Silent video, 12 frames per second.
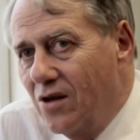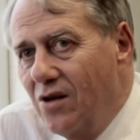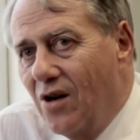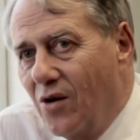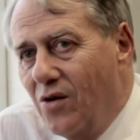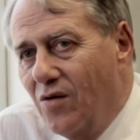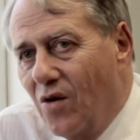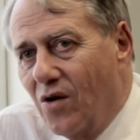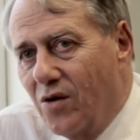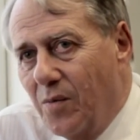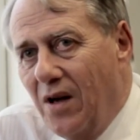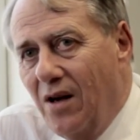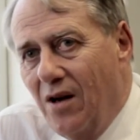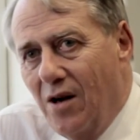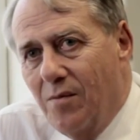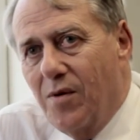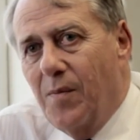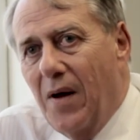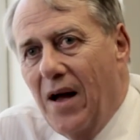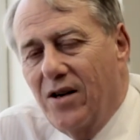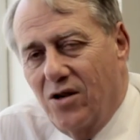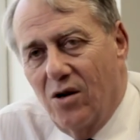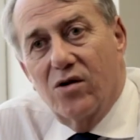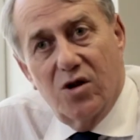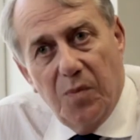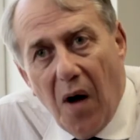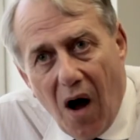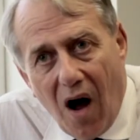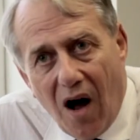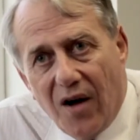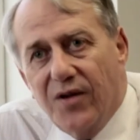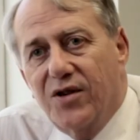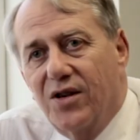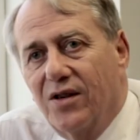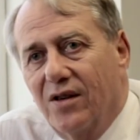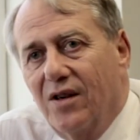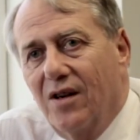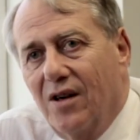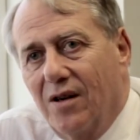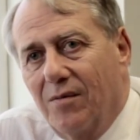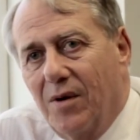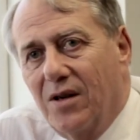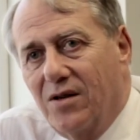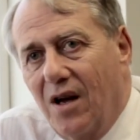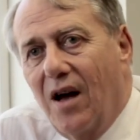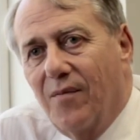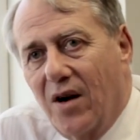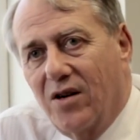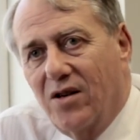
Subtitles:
You know, you've got to be prepared to look smart. But yeah, a